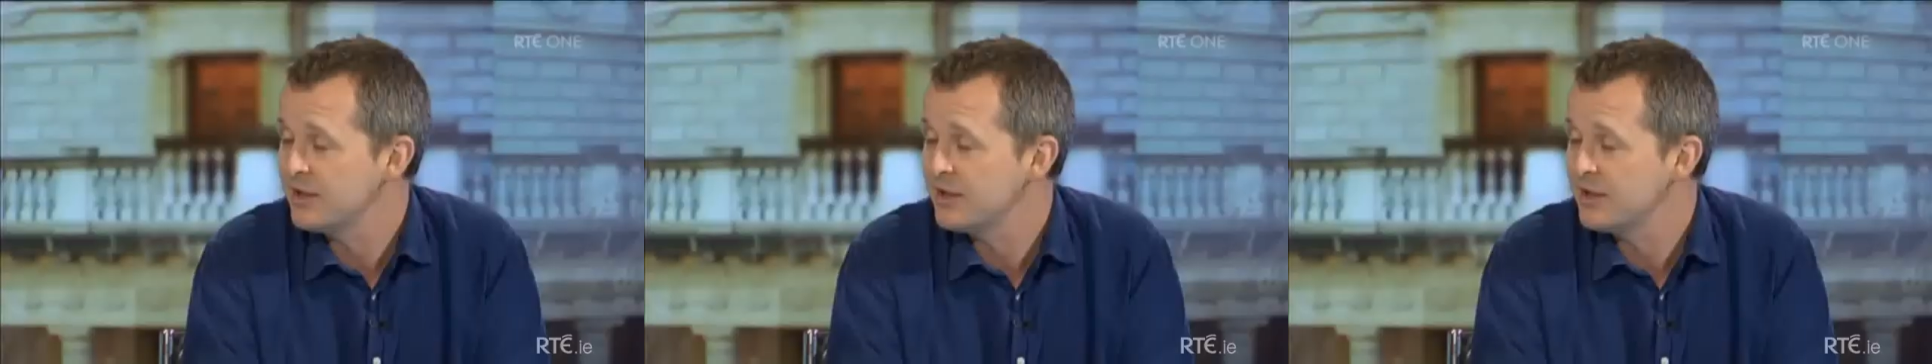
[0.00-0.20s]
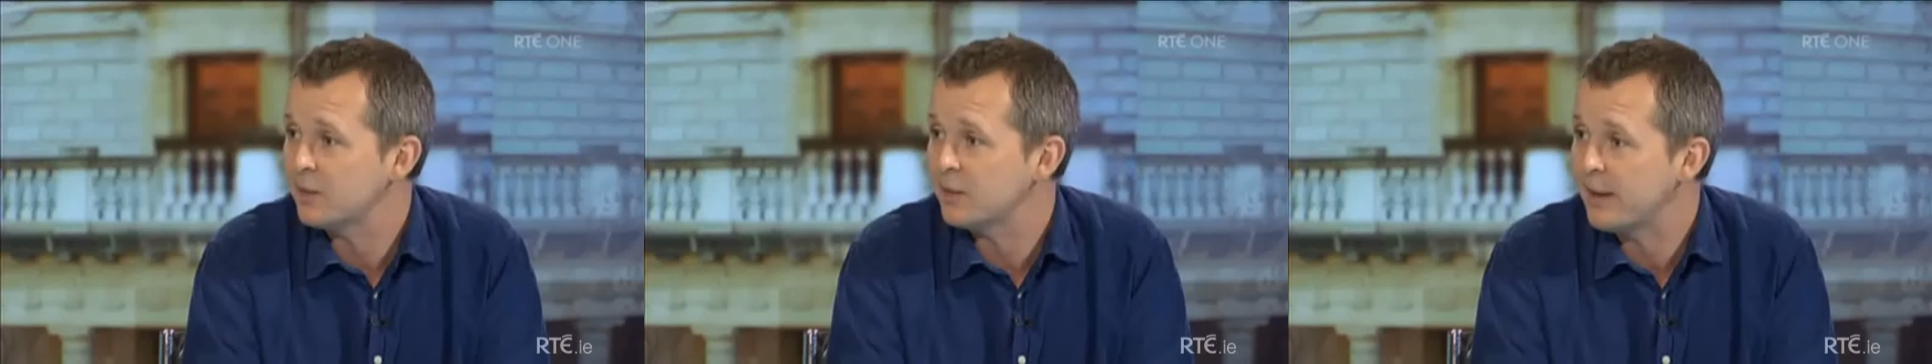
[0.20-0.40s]

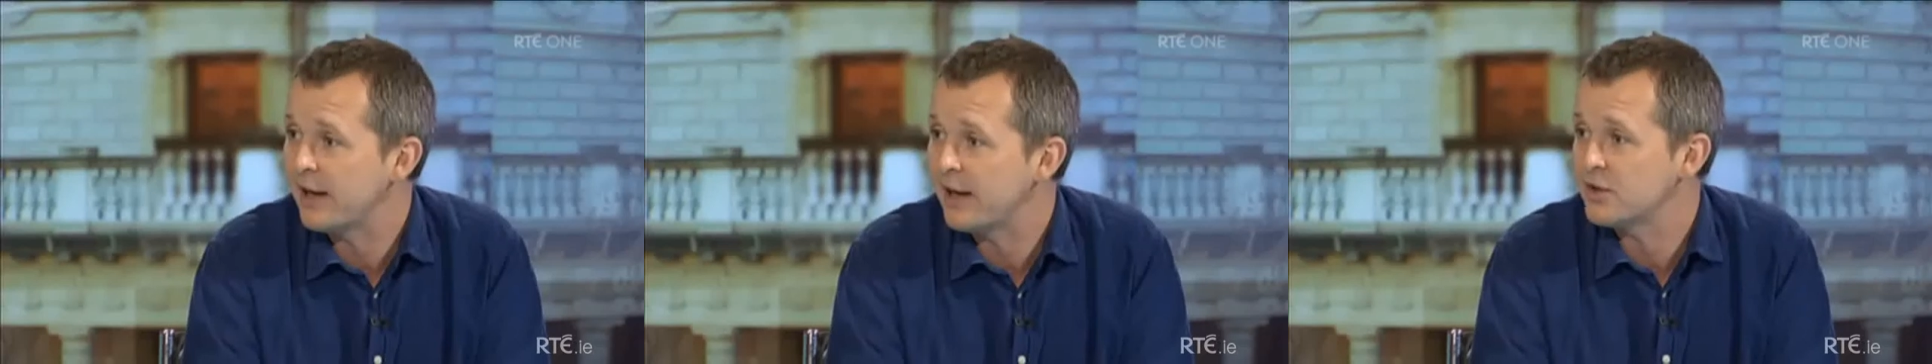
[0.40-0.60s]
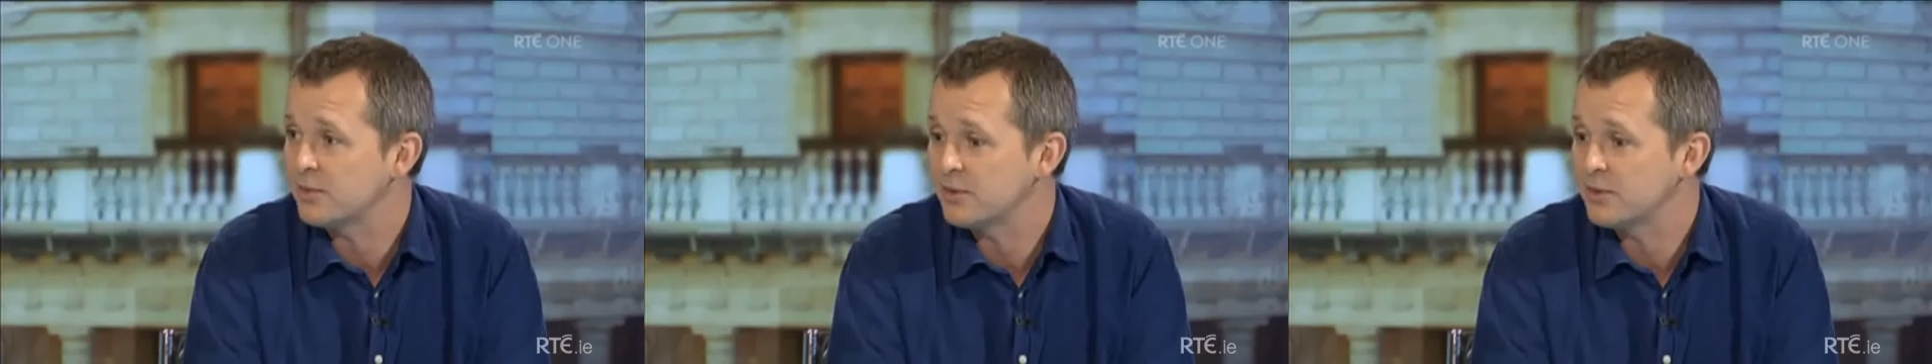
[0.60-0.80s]
senior
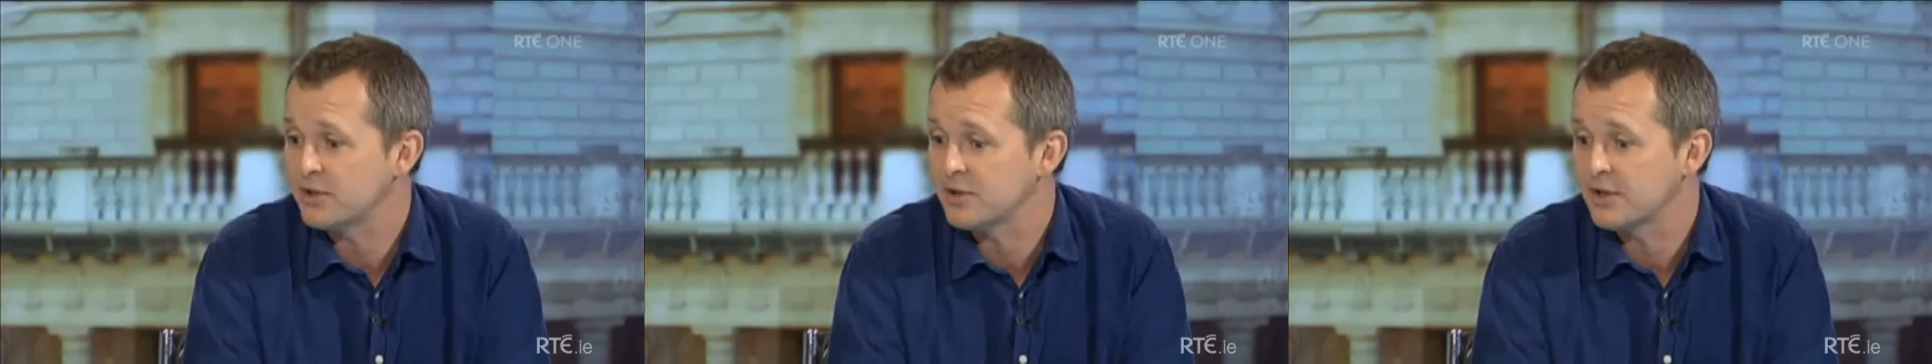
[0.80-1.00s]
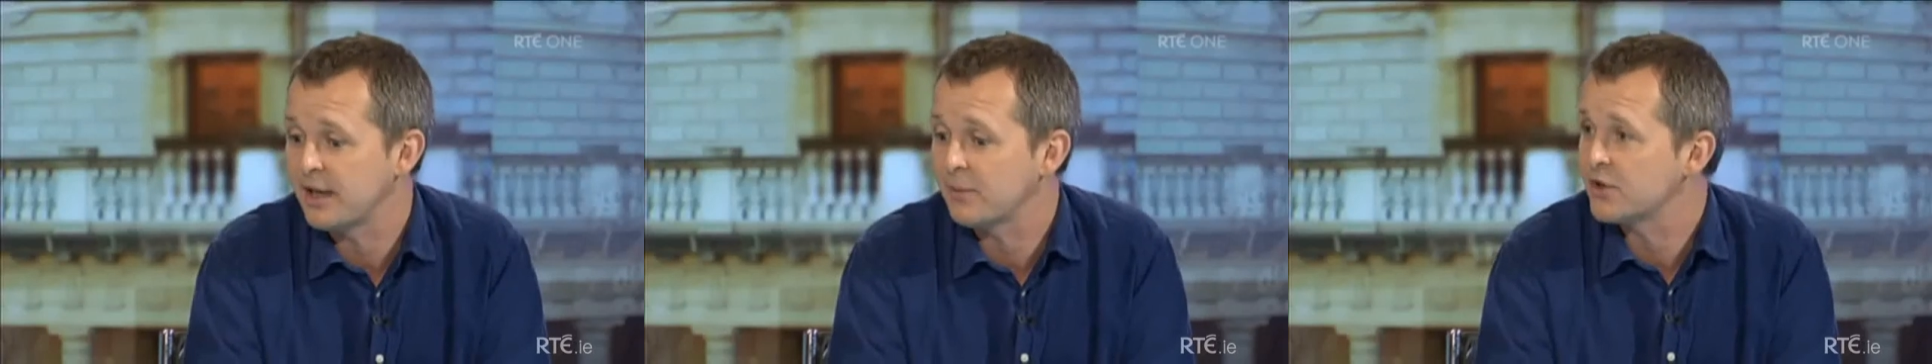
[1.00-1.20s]

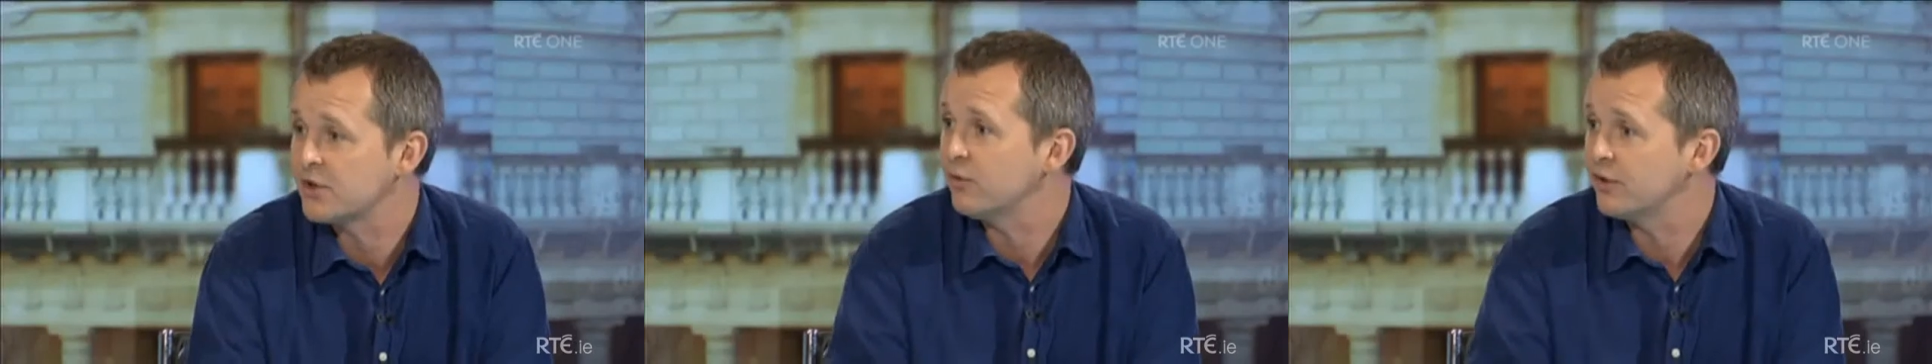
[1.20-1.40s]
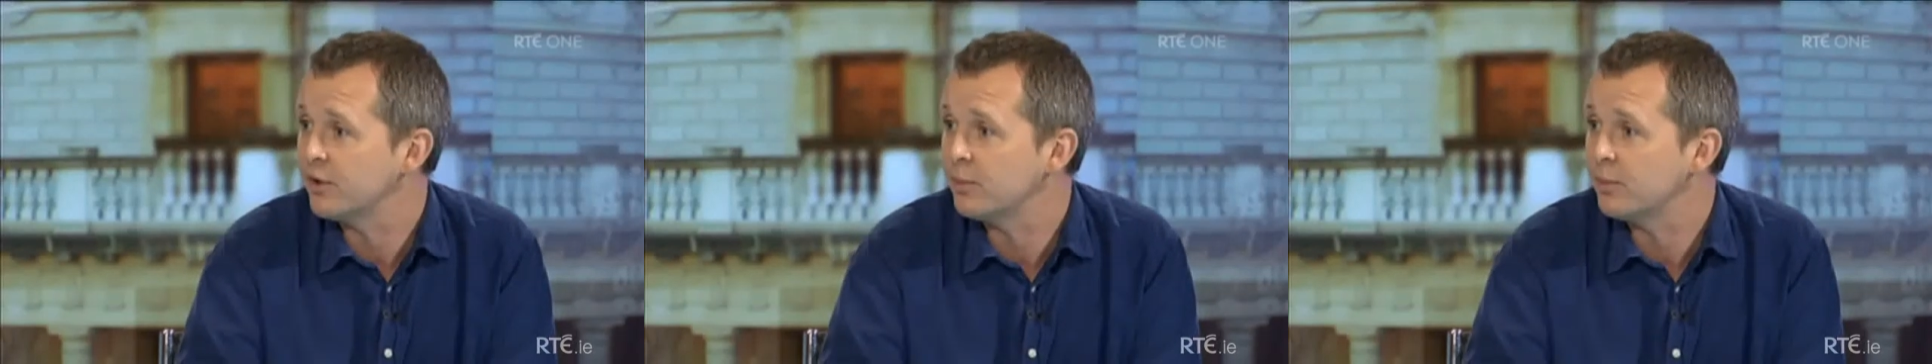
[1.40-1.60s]
management, and that
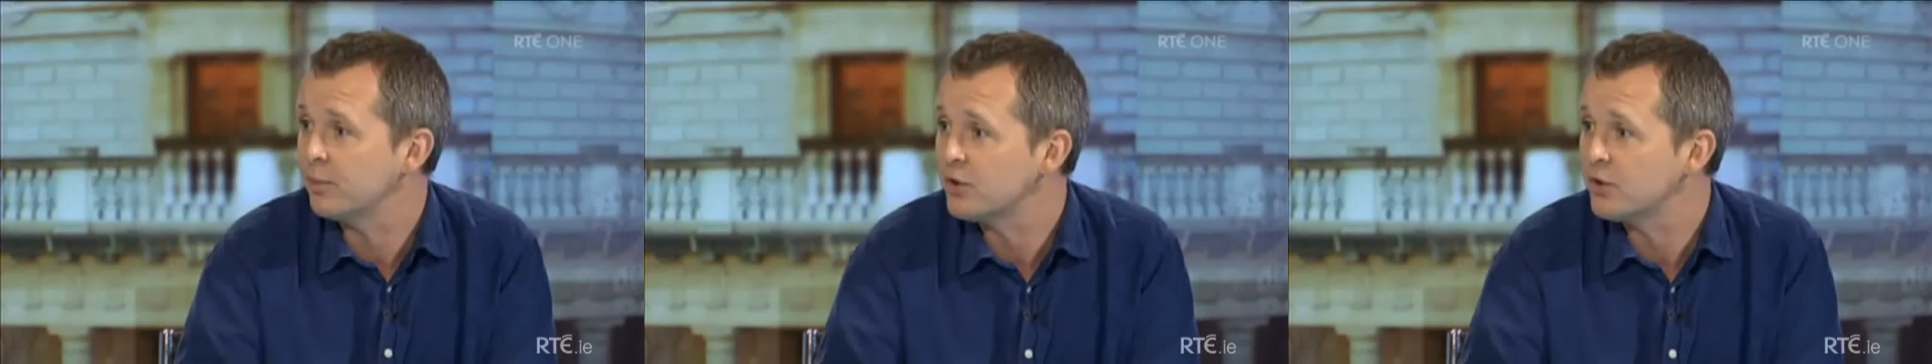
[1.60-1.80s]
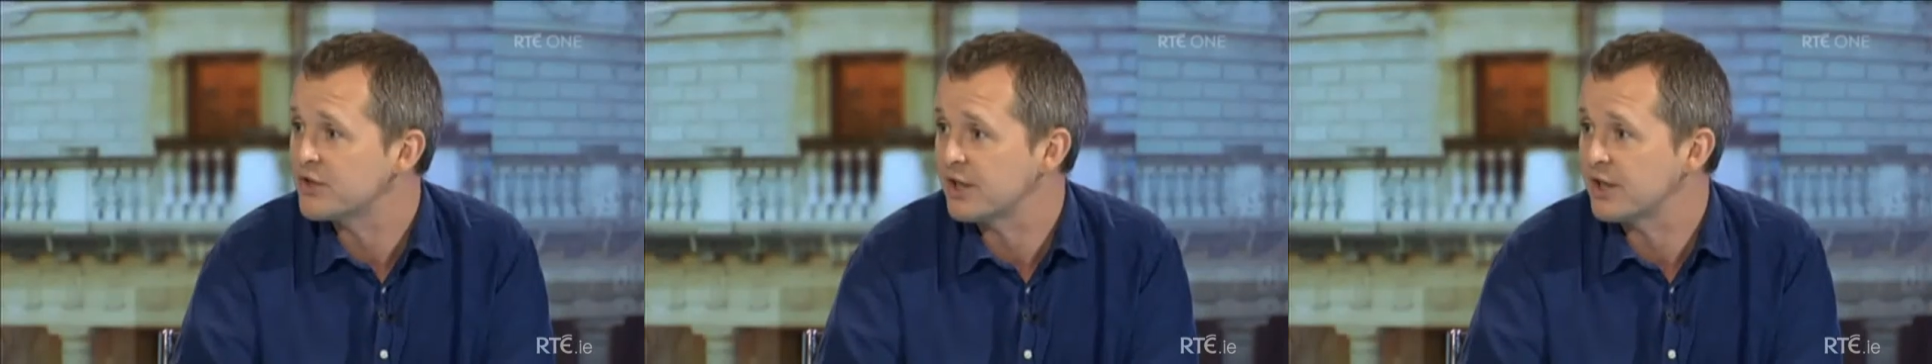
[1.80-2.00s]
was over the
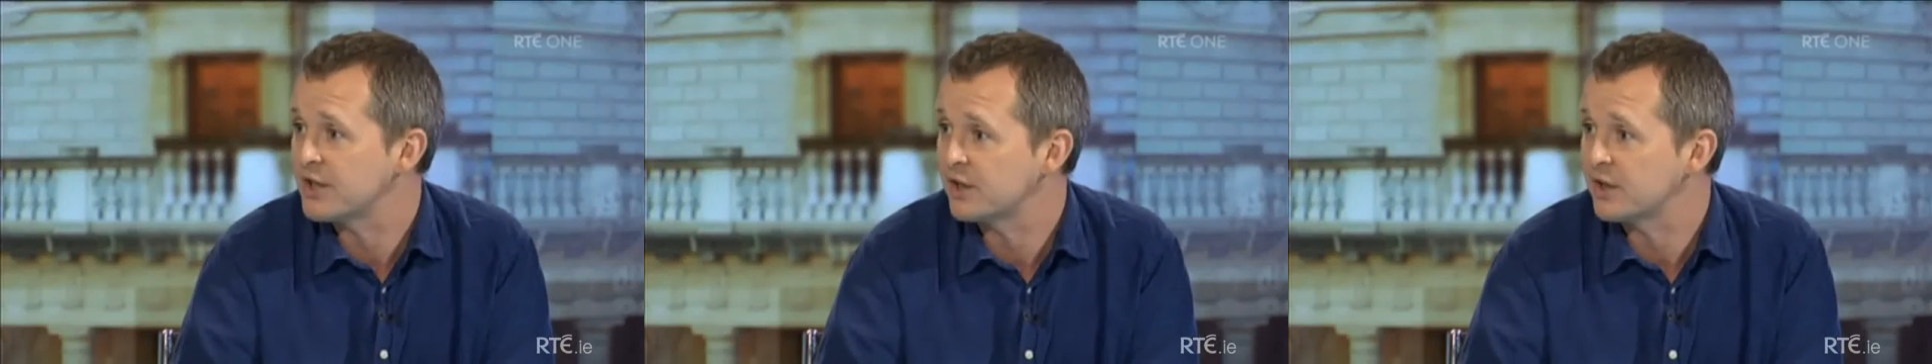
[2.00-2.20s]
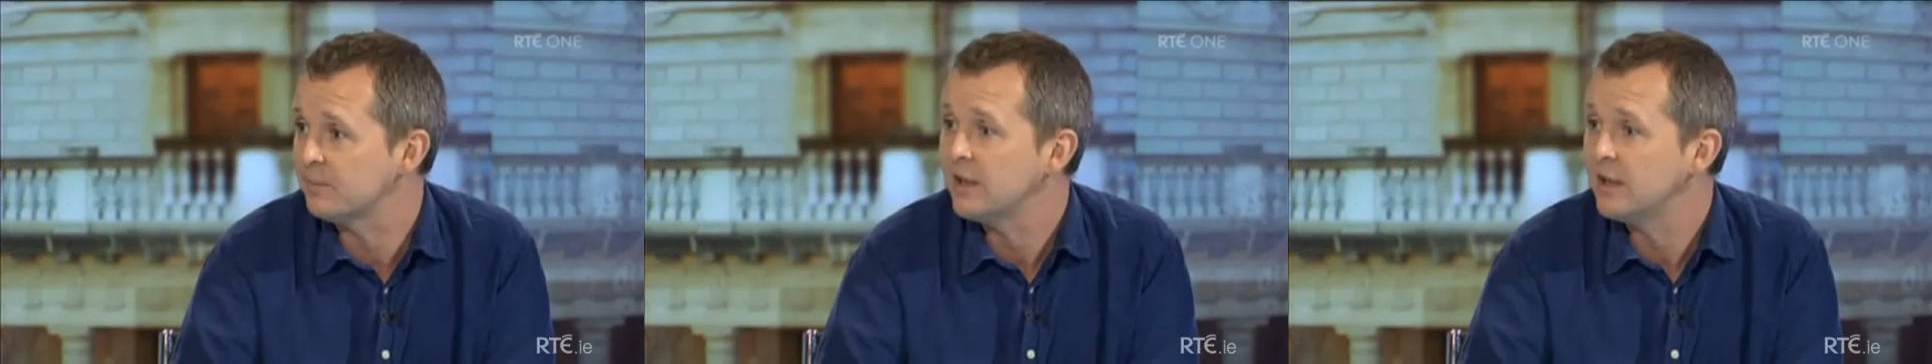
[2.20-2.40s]
pulse
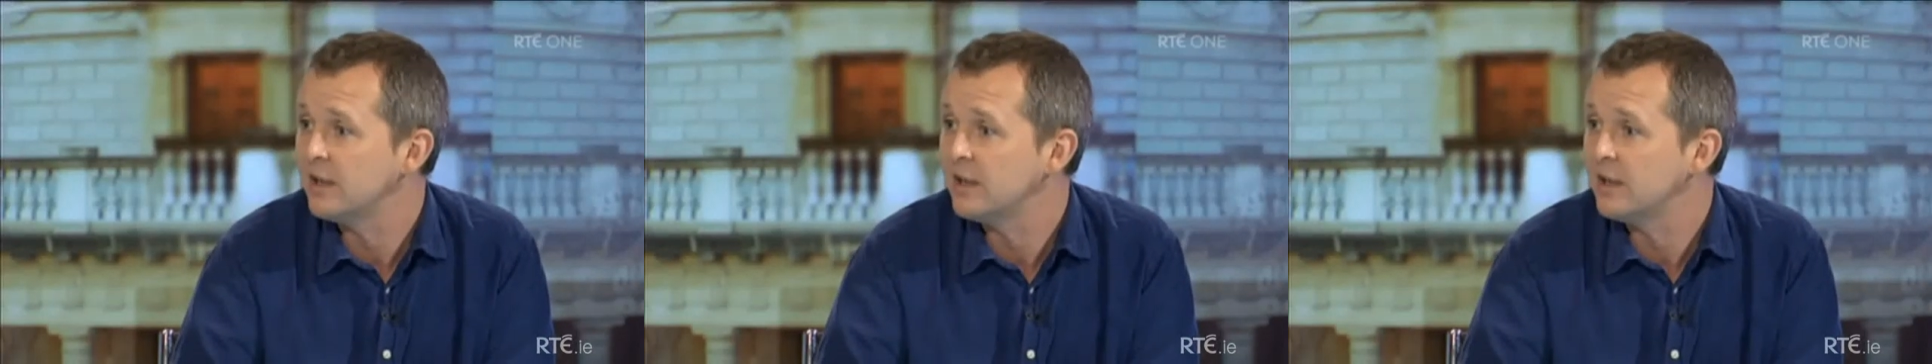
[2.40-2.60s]
system,